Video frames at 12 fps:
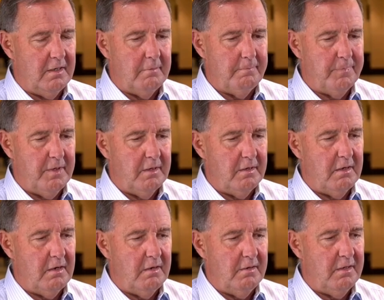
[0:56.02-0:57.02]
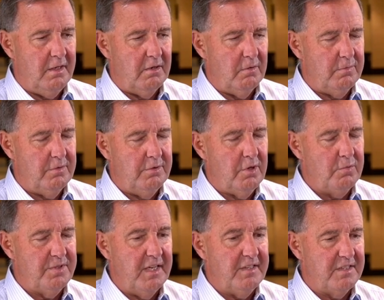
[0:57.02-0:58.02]

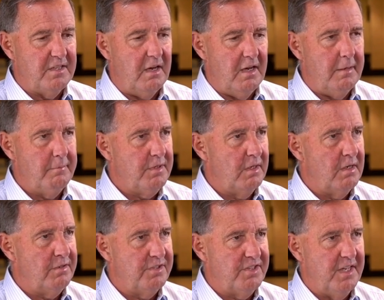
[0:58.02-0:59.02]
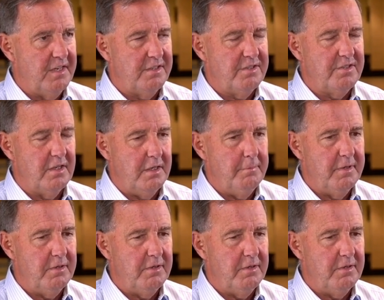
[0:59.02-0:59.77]
don't take the time to understand and study